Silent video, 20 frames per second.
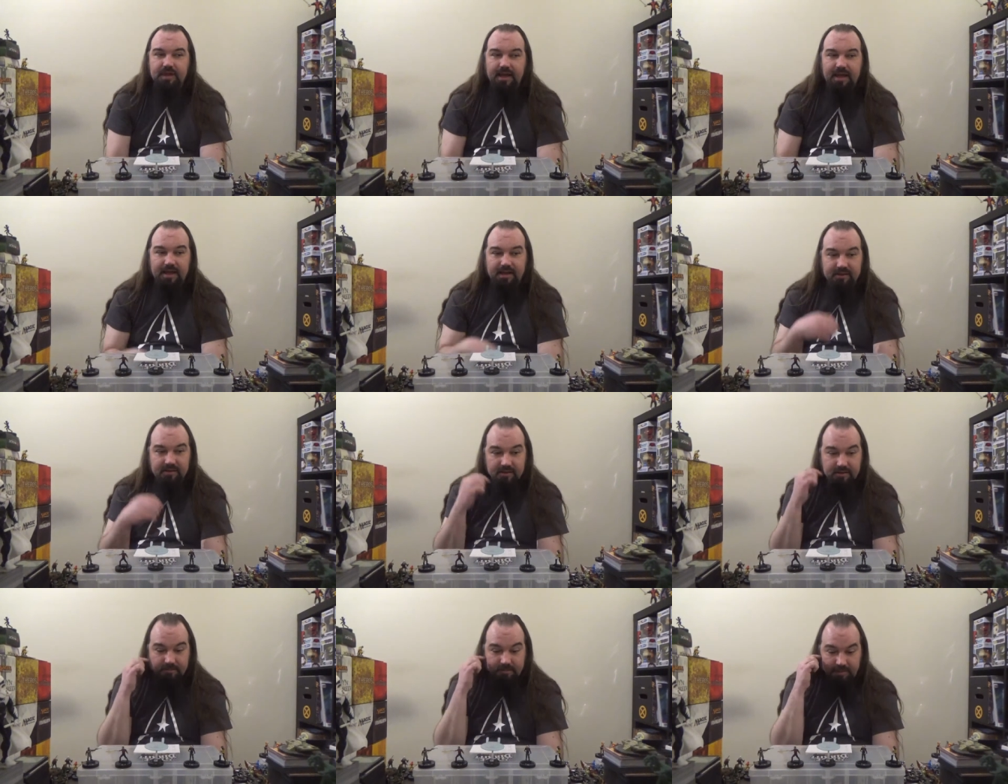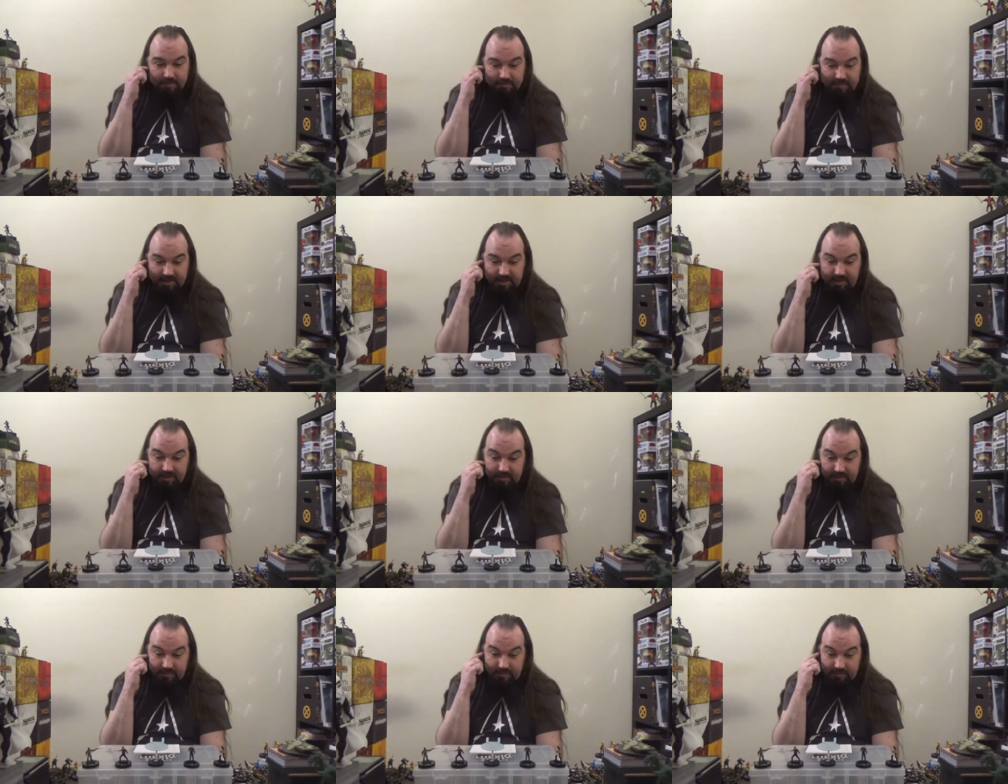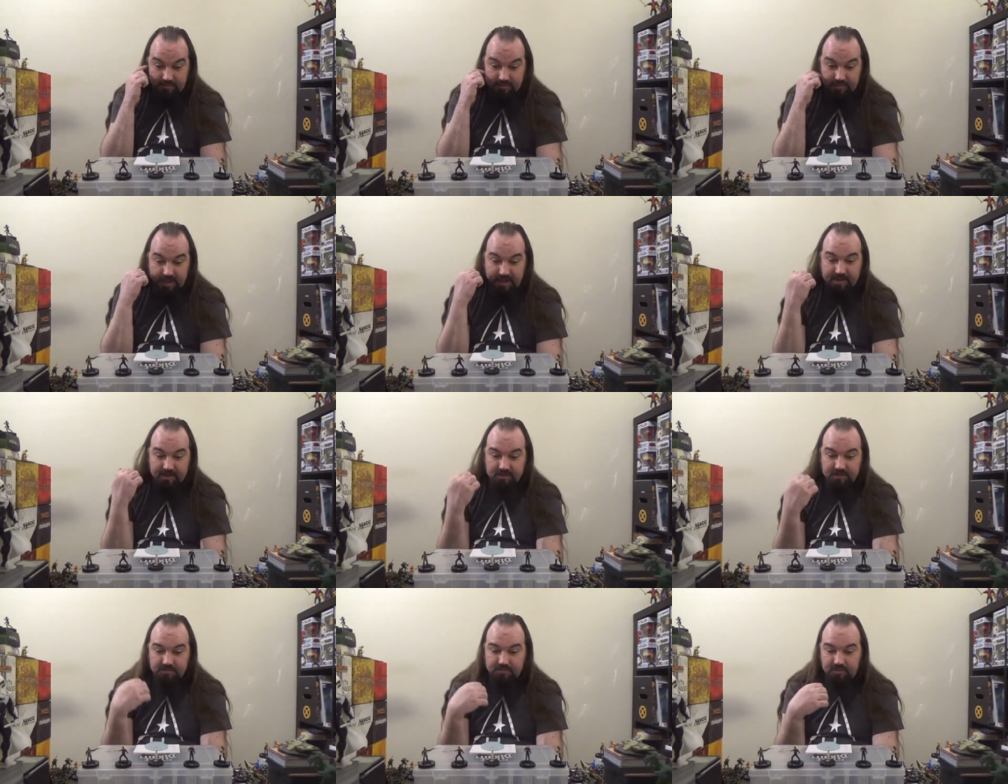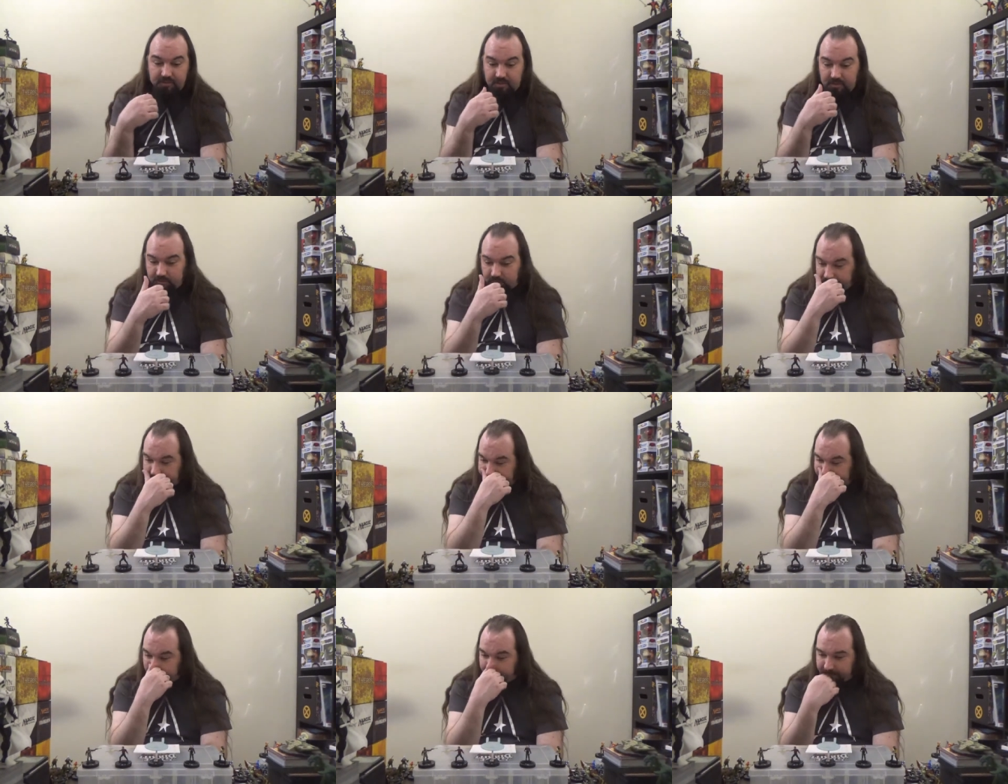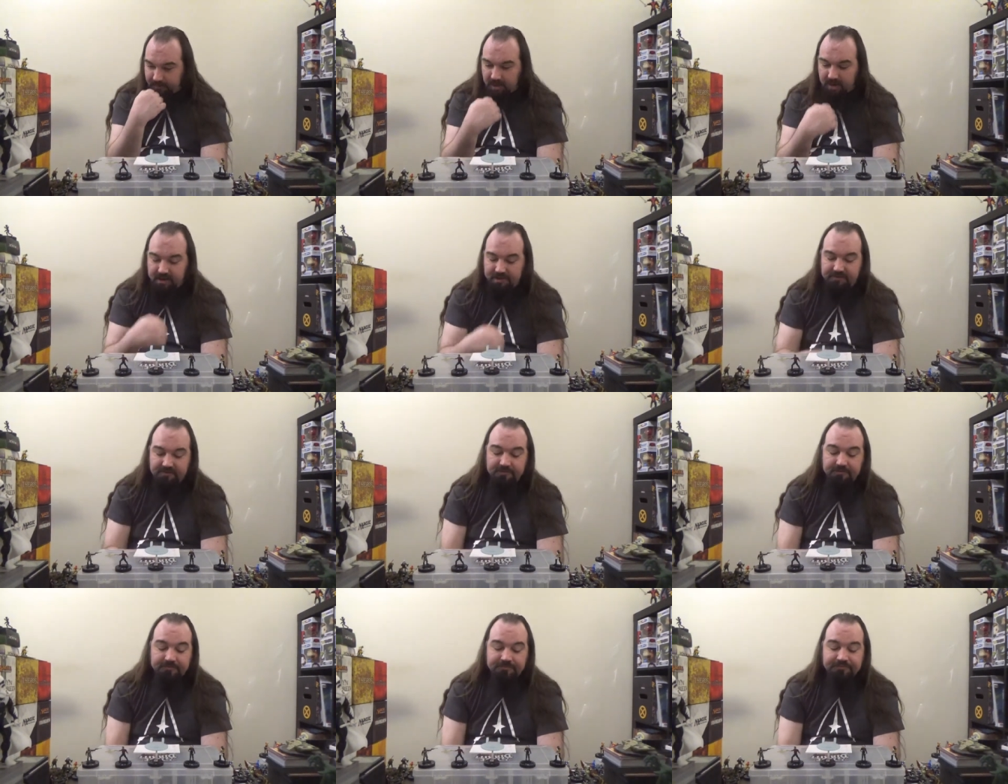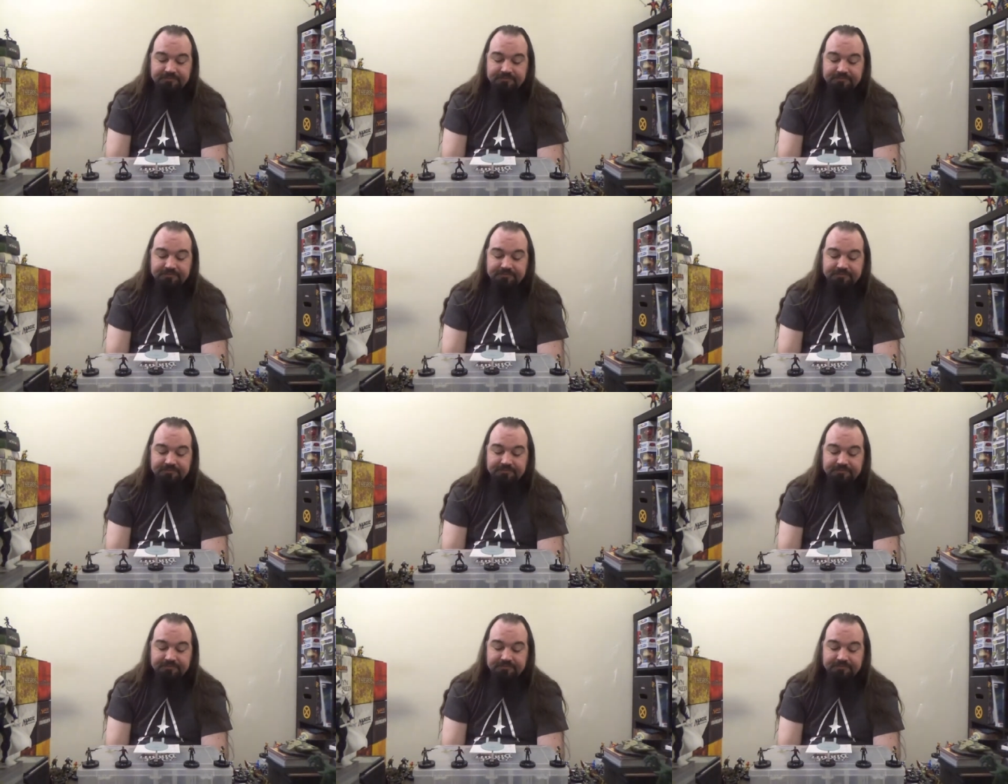Aided, been being aided aboard the Enterprise.